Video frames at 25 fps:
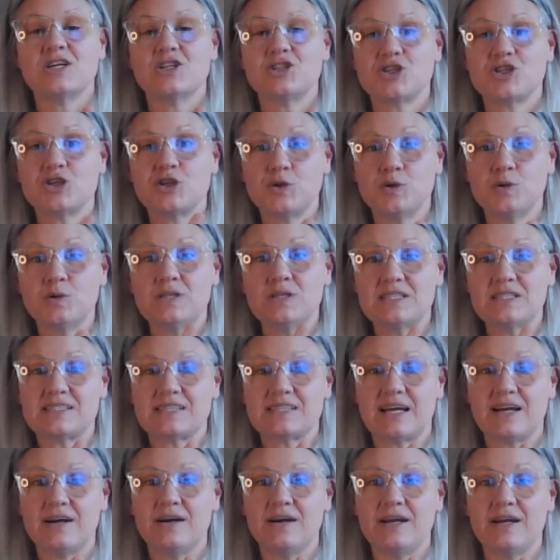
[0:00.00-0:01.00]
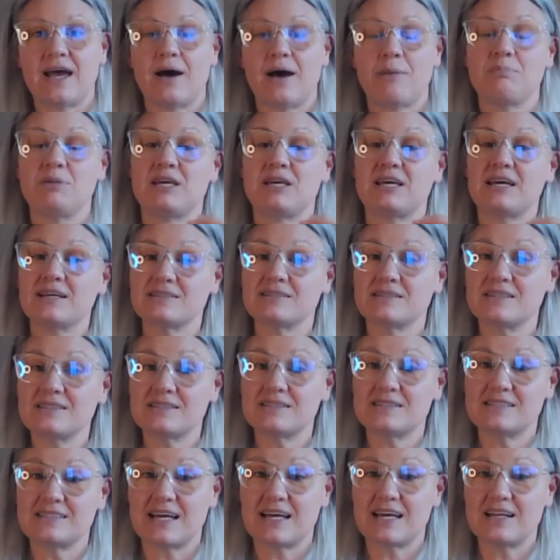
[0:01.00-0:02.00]
to this area because
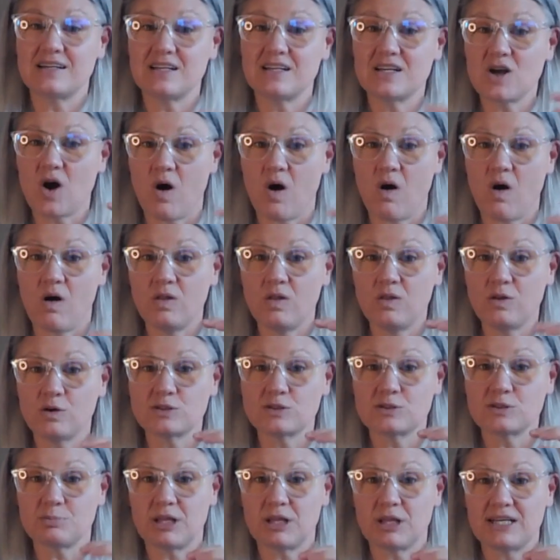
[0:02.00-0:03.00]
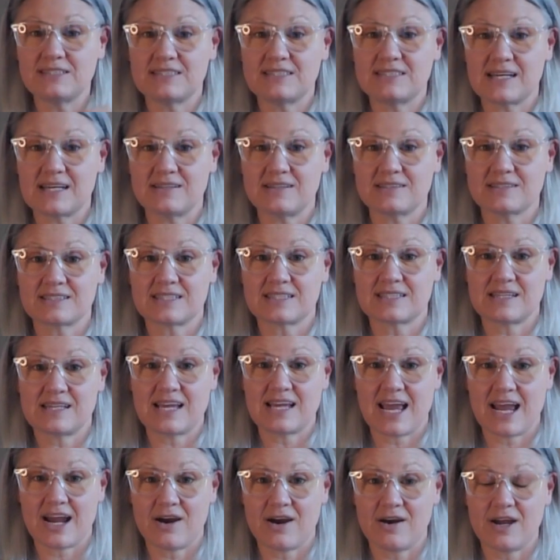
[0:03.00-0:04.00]
it's sending all those blood cells to
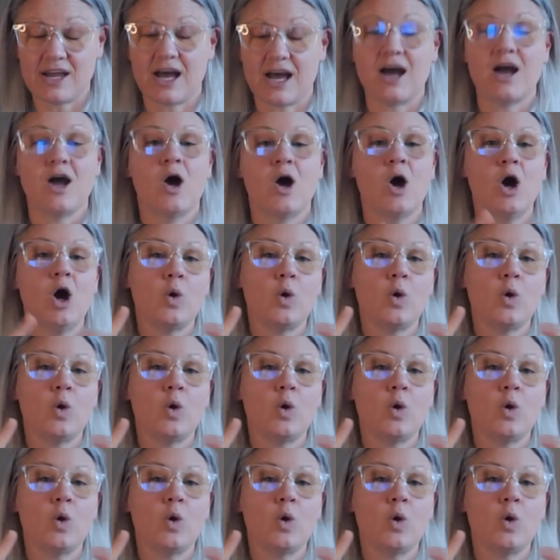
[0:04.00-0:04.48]
the area,